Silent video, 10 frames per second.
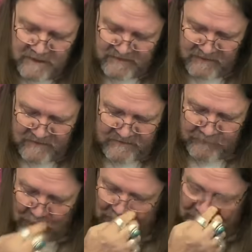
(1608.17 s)
So this
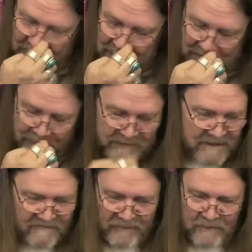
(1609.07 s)
person, they're definitely
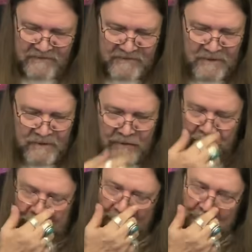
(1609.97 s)
not focusing on you.